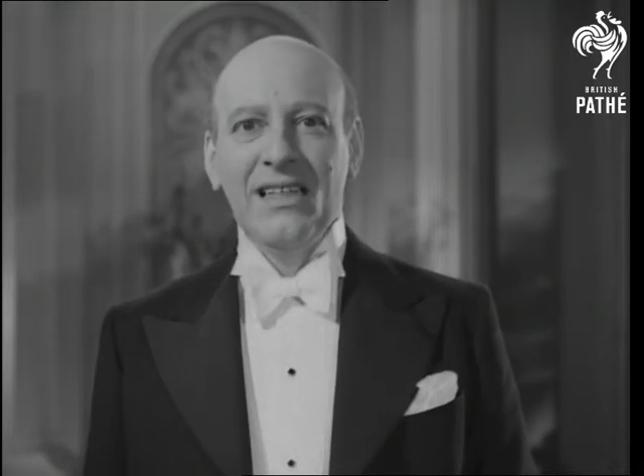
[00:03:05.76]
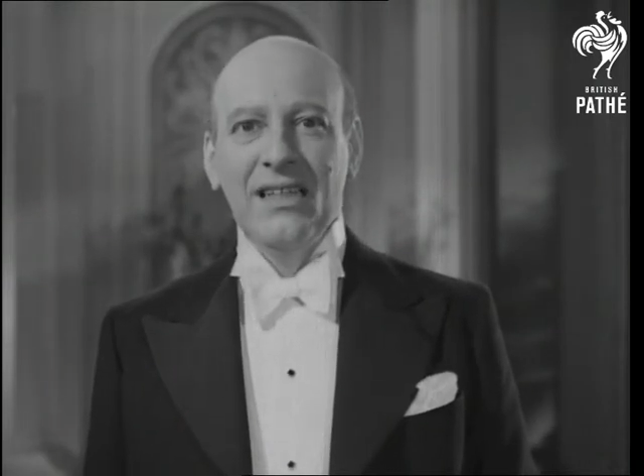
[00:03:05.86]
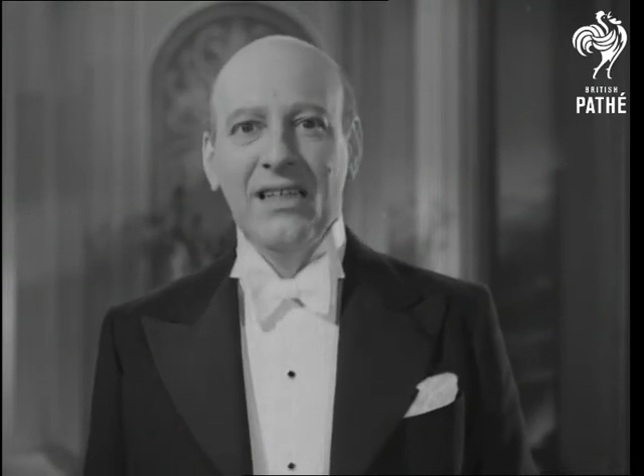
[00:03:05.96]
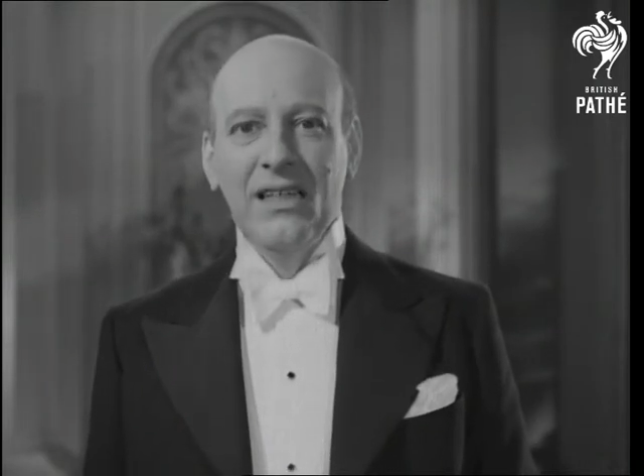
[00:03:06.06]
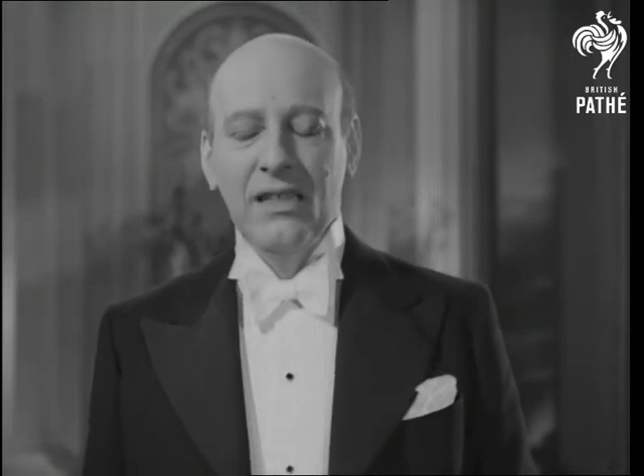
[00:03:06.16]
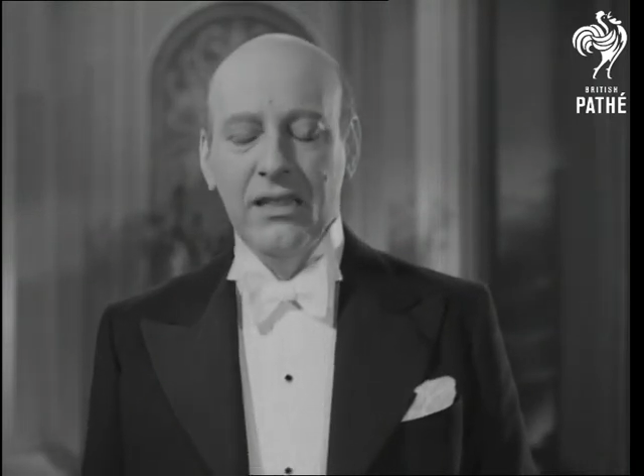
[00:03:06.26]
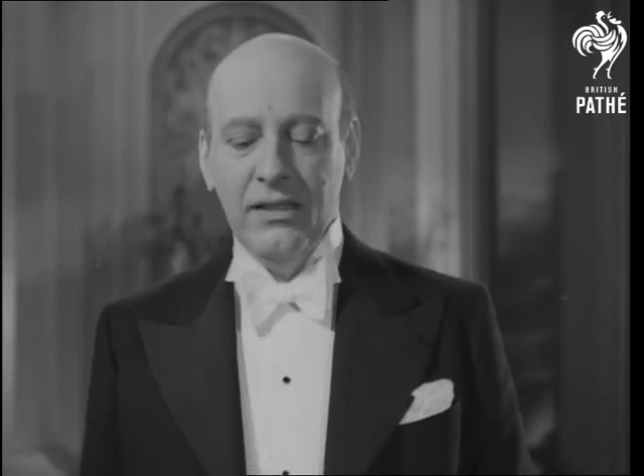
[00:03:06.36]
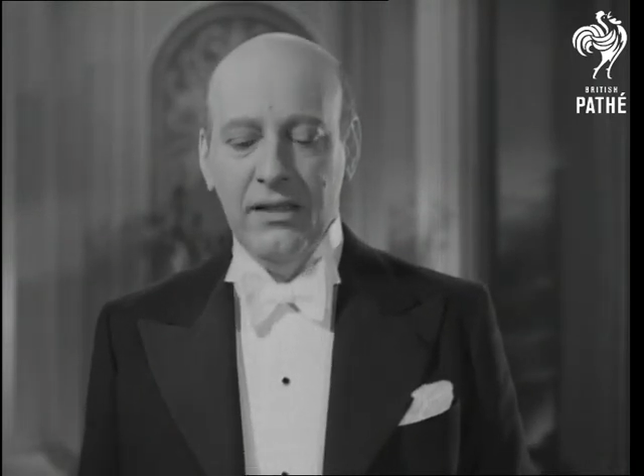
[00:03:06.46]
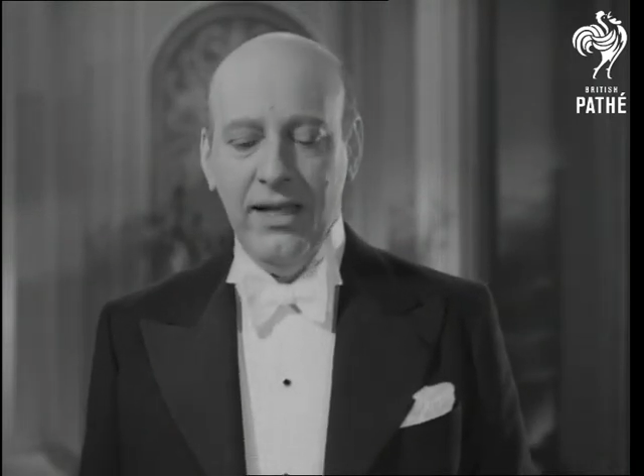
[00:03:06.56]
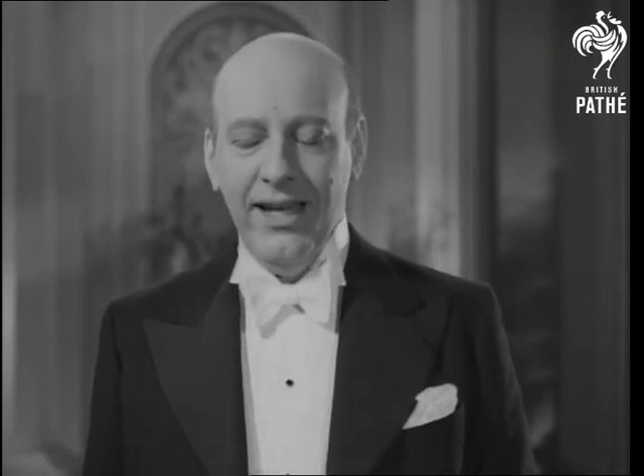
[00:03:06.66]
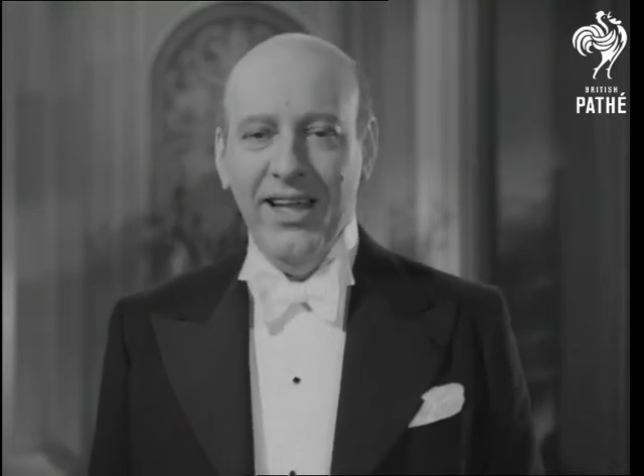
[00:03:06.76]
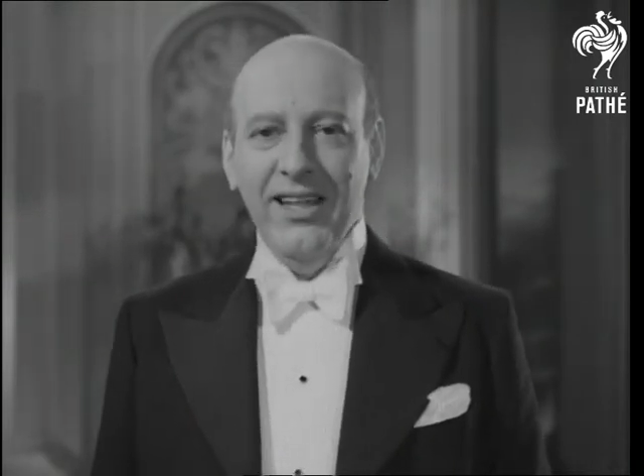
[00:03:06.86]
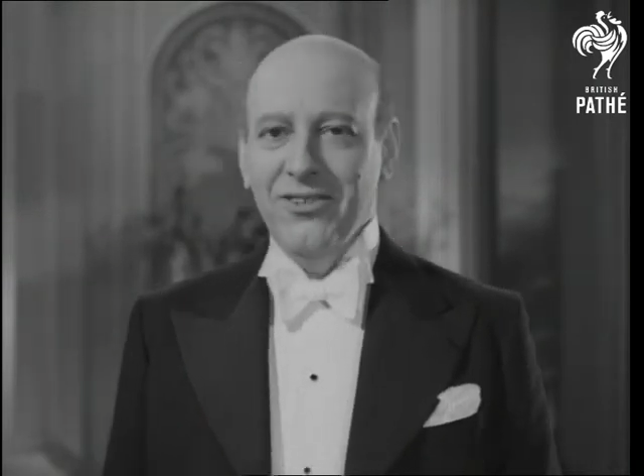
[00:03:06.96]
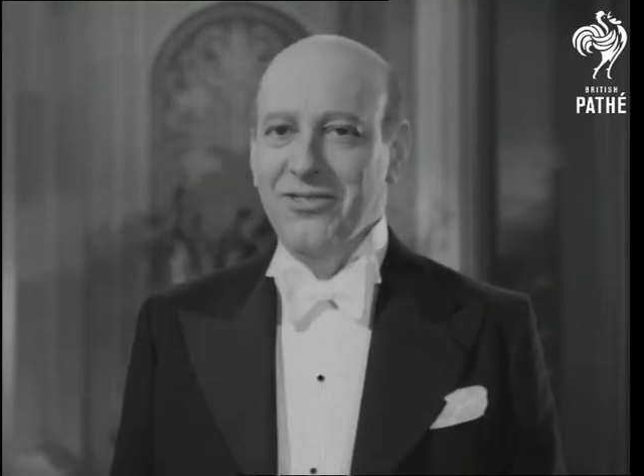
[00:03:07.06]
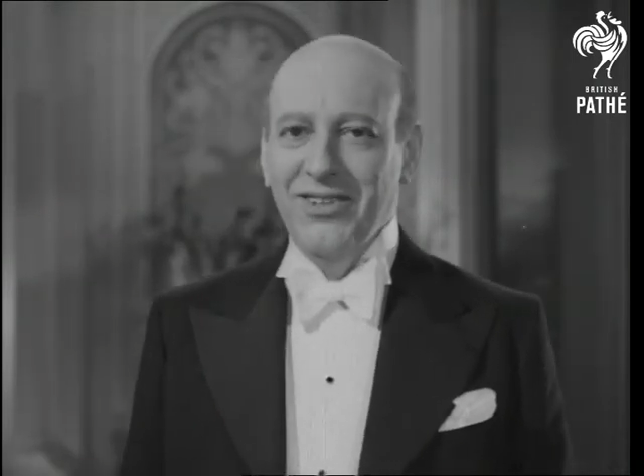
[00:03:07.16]
I, I,
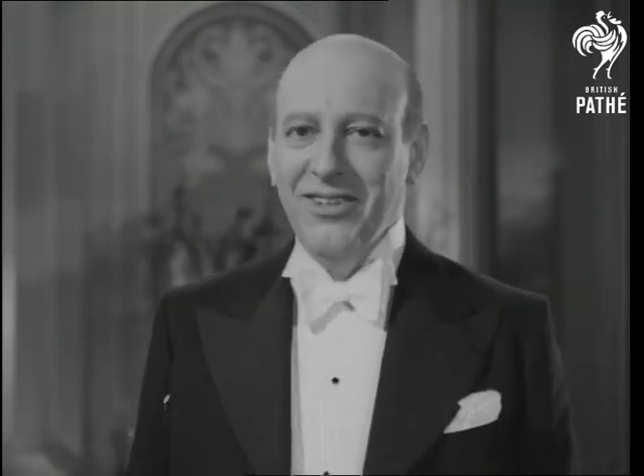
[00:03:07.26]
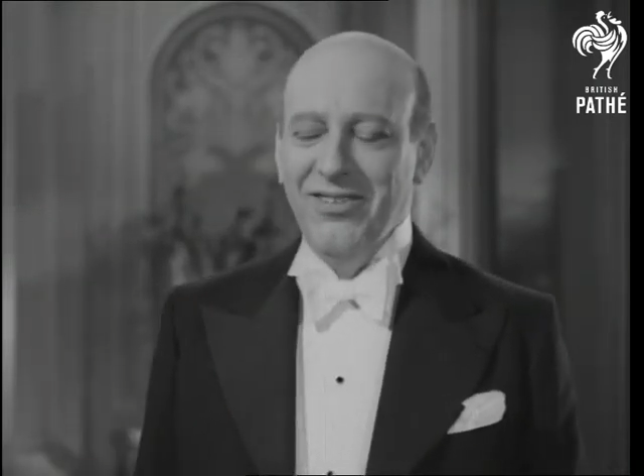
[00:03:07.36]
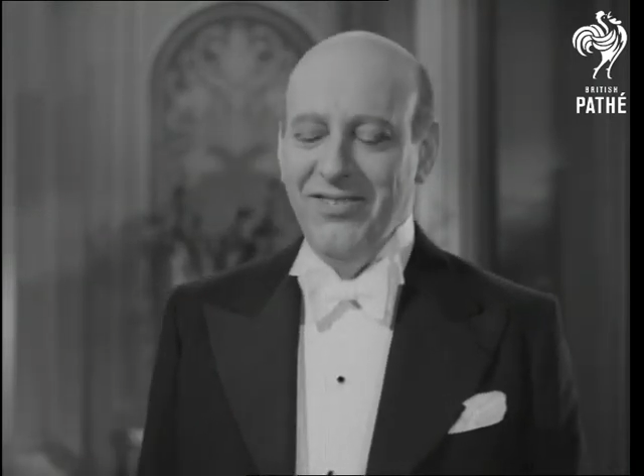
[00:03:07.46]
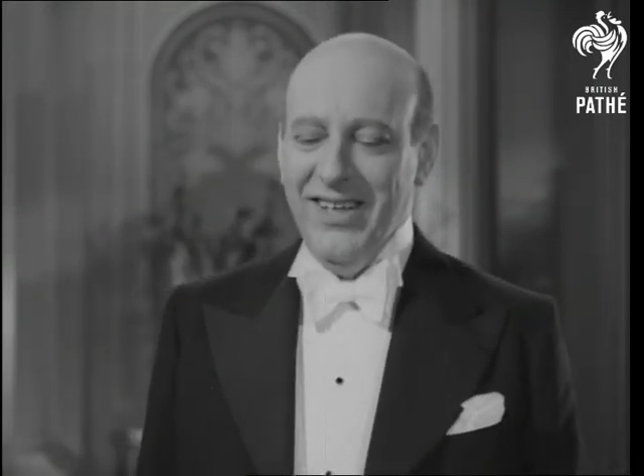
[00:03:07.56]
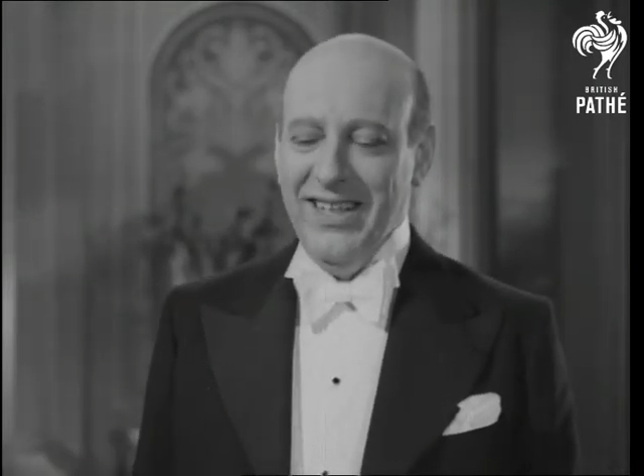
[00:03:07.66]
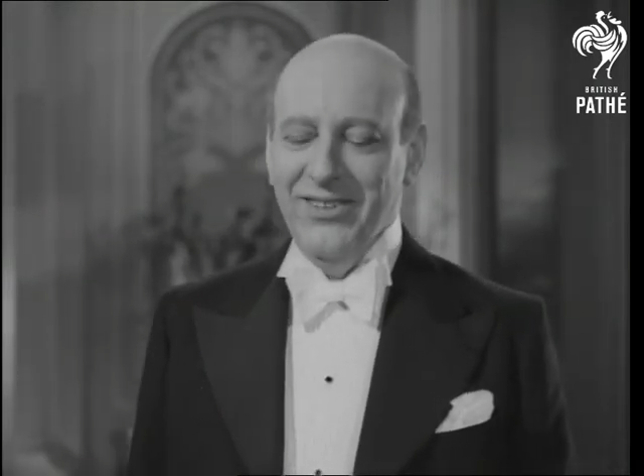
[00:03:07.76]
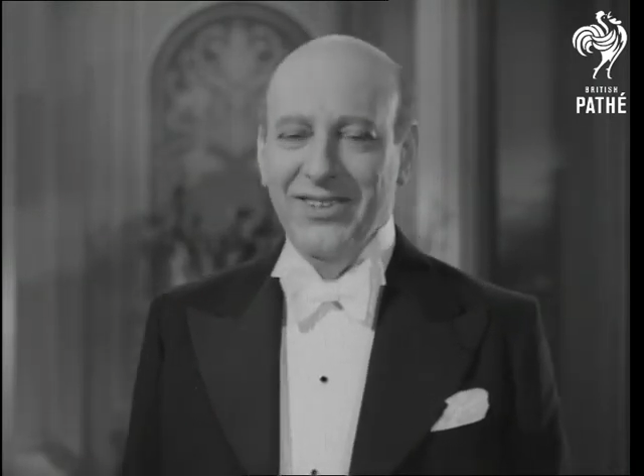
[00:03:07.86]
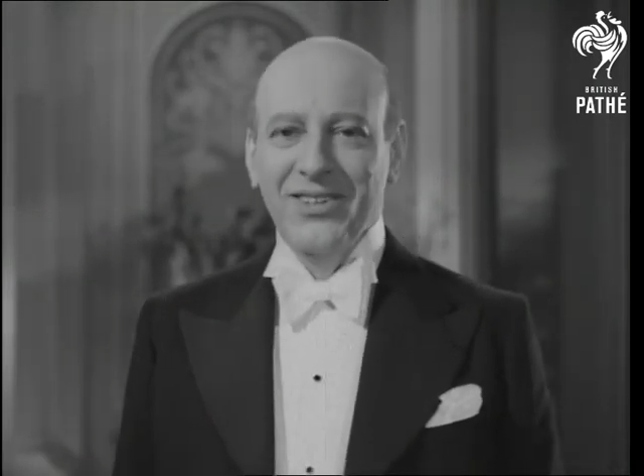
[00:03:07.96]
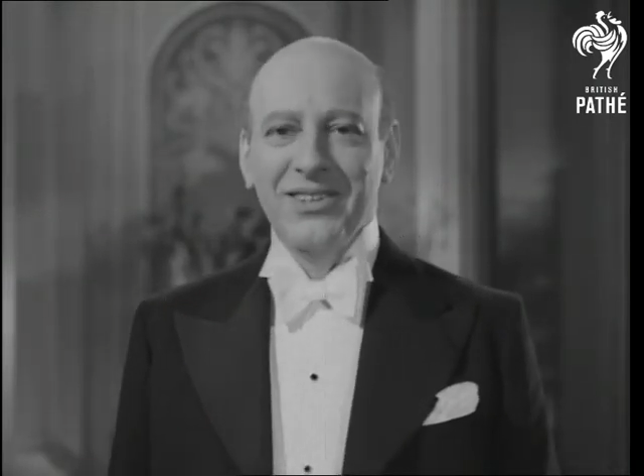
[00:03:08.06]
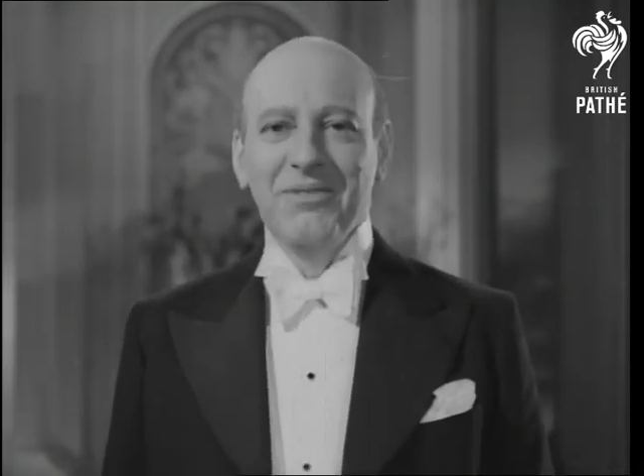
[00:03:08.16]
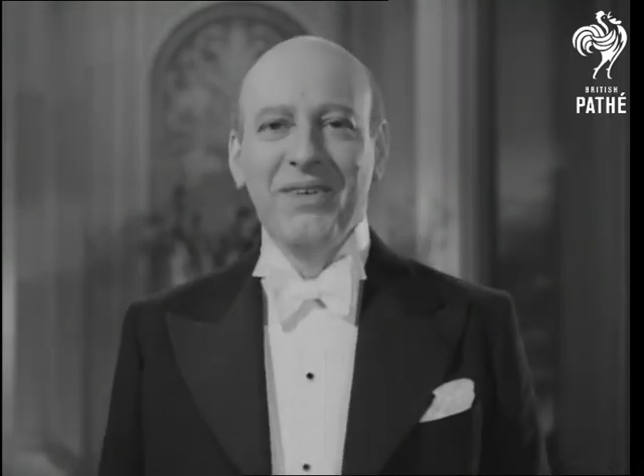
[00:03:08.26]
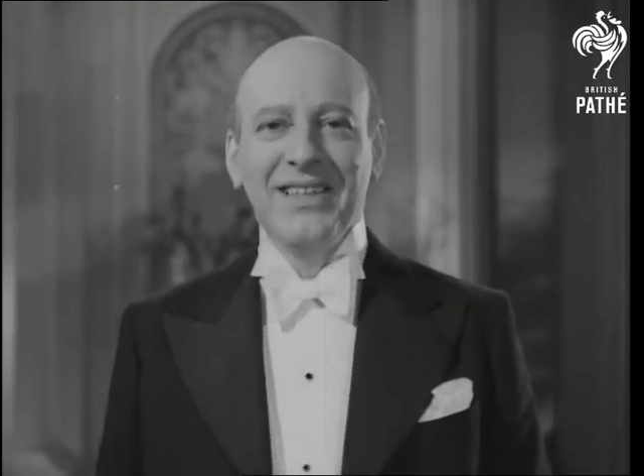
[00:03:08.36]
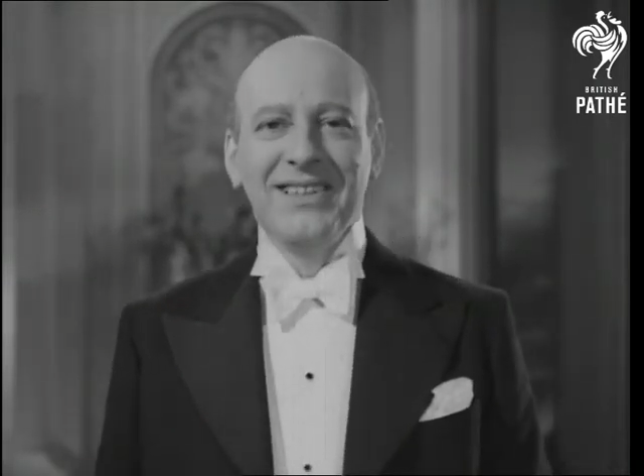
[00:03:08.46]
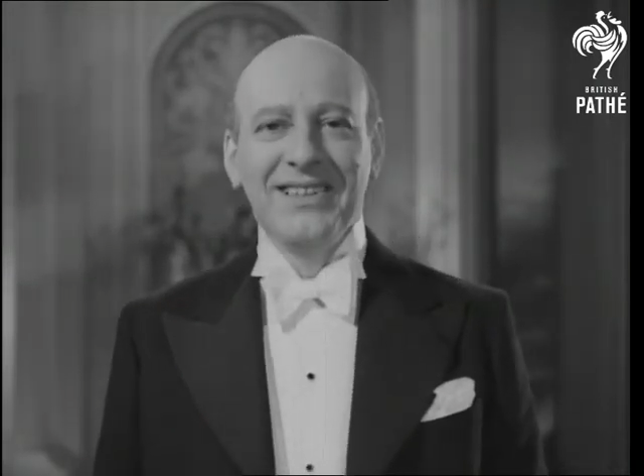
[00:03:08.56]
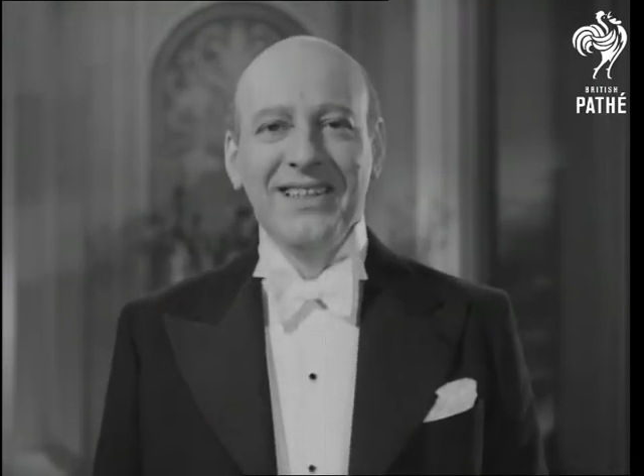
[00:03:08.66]
that was very funny, see, because the mouse